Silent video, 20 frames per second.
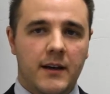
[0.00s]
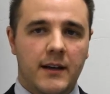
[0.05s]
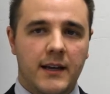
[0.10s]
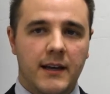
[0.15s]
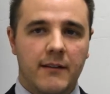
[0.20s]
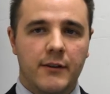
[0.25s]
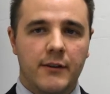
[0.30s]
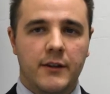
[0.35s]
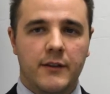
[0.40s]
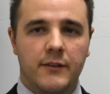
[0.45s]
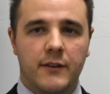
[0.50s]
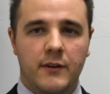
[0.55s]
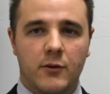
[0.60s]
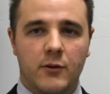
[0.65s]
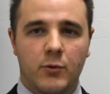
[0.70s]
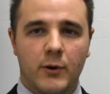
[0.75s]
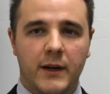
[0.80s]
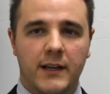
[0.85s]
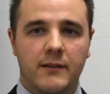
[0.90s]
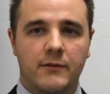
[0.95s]
Given that the
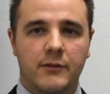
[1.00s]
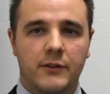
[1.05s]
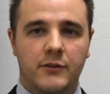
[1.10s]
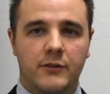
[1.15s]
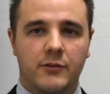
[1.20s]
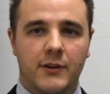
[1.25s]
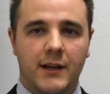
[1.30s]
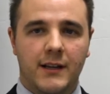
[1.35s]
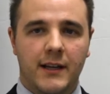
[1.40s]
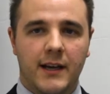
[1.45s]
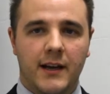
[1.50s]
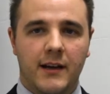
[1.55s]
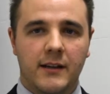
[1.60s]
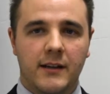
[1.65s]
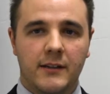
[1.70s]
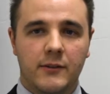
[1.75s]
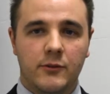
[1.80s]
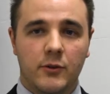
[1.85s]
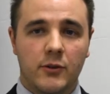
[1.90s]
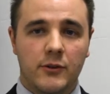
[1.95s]
Queen of Australia
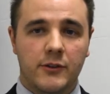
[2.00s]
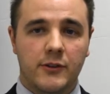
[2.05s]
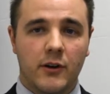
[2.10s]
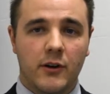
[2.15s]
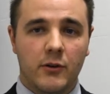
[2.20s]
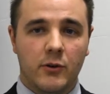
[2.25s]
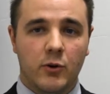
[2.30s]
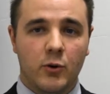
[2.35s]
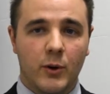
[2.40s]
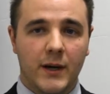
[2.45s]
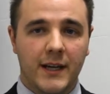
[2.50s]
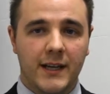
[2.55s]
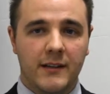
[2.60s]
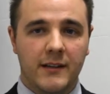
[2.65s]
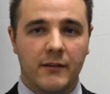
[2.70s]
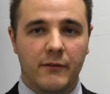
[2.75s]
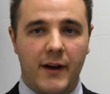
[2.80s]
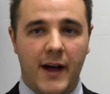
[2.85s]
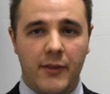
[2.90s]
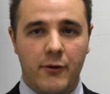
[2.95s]
is also
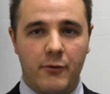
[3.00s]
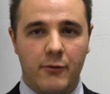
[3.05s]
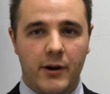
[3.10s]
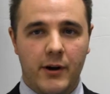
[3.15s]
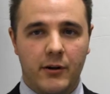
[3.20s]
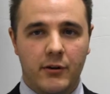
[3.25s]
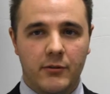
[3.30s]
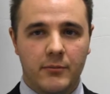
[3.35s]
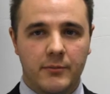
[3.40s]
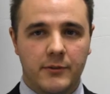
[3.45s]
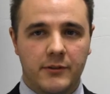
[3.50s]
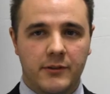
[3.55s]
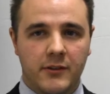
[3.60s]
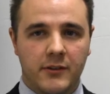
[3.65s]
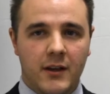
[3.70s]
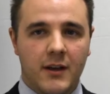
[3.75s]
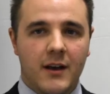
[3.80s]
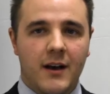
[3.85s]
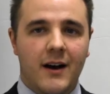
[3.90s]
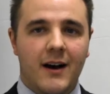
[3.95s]
Queen of other realms,
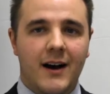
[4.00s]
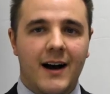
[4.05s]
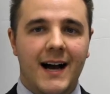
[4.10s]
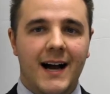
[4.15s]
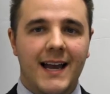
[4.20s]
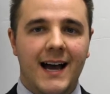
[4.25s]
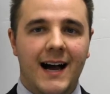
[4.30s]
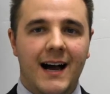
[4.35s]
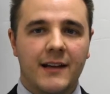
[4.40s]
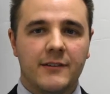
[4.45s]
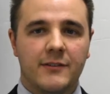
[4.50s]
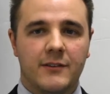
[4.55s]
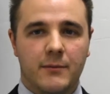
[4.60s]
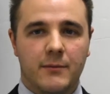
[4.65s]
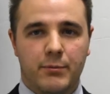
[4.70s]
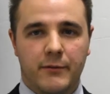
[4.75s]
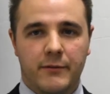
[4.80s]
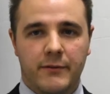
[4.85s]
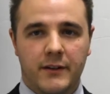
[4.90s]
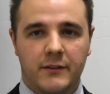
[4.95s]
I asked the
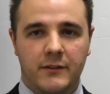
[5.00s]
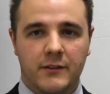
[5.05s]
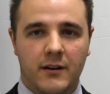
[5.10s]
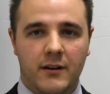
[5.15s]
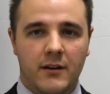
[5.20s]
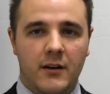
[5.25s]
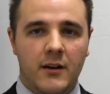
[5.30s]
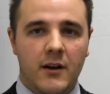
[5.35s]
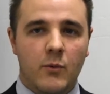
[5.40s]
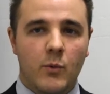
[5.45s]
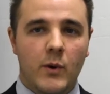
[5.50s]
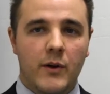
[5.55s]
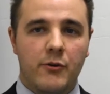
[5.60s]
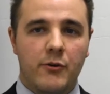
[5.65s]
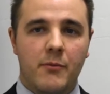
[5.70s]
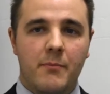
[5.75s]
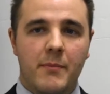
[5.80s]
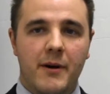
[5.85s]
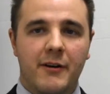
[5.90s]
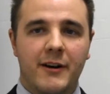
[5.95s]
professor
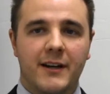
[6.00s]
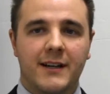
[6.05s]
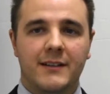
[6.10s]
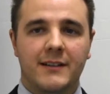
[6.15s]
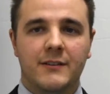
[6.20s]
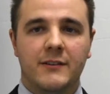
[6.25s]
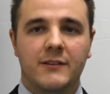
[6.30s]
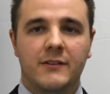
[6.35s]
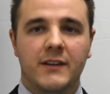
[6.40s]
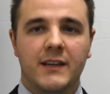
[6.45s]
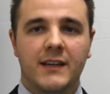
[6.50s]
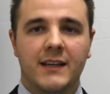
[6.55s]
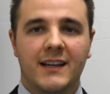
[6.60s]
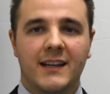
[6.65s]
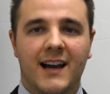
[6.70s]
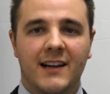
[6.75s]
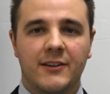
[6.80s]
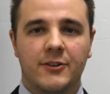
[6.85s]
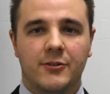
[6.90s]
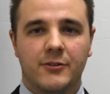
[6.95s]
whether Americans see
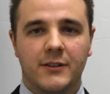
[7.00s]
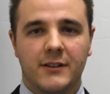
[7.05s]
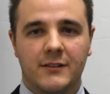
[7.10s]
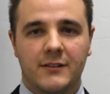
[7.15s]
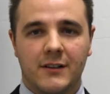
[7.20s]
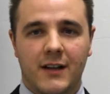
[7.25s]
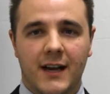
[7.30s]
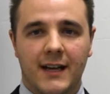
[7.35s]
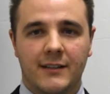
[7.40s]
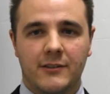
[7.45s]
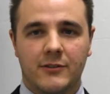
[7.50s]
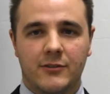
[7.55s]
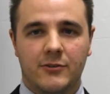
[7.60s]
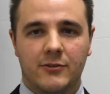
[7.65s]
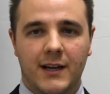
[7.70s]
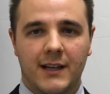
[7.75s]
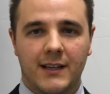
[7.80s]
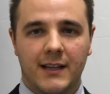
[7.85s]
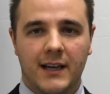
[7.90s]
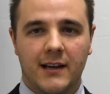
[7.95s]
countries like
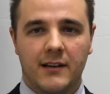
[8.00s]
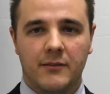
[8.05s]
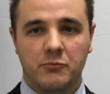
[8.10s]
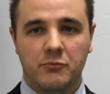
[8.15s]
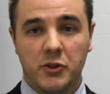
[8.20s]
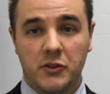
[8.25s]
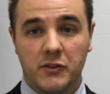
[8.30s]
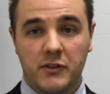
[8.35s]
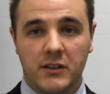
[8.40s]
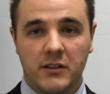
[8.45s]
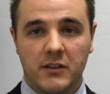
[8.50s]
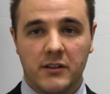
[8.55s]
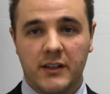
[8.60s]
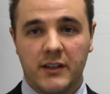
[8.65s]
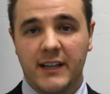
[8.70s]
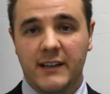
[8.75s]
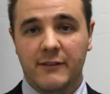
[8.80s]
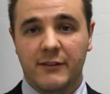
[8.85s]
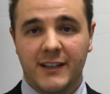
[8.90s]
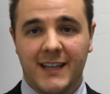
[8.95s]
Australia, New Zealand,
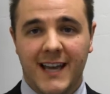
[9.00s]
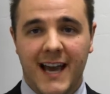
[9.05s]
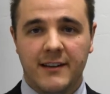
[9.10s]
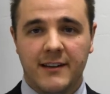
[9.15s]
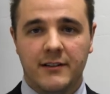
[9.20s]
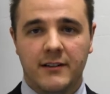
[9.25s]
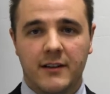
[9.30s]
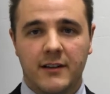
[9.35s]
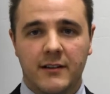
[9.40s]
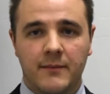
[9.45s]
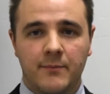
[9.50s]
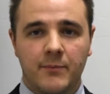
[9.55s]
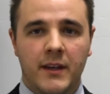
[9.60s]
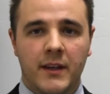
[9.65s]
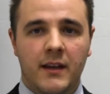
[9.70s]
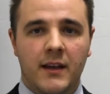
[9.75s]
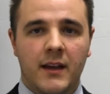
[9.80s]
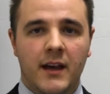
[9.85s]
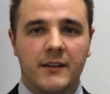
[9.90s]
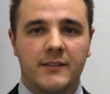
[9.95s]
and even Canada
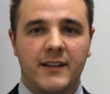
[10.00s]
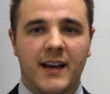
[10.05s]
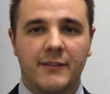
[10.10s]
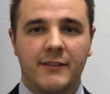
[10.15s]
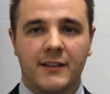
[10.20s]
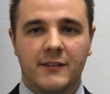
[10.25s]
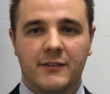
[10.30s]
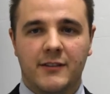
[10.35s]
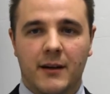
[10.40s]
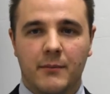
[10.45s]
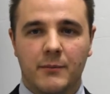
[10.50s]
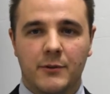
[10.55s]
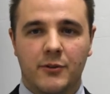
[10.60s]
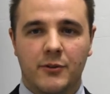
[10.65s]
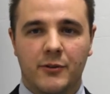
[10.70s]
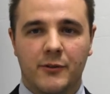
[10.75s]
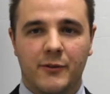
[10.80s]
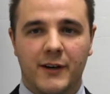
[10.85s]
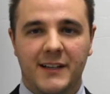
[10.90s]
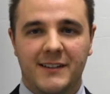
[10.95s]
as having some
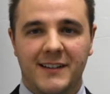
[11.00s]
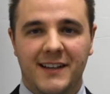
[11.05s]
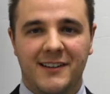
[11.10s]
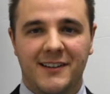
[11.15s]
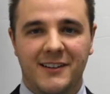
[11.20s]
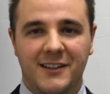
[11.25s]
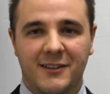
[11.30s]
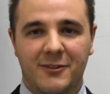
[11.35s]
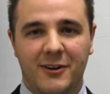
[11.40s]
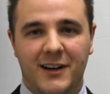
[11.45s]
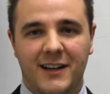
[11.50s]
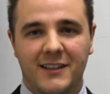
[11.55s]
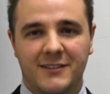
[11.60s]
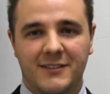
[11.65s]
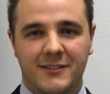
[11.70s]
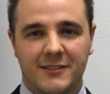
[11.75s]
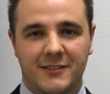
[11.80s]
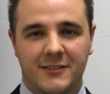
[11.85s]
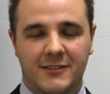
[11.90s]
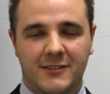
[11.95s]
sort of identity
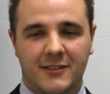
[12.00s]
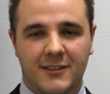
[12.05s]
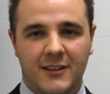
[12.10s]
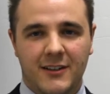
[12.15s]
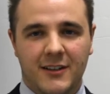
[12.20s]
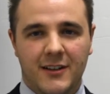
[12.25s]
crisis.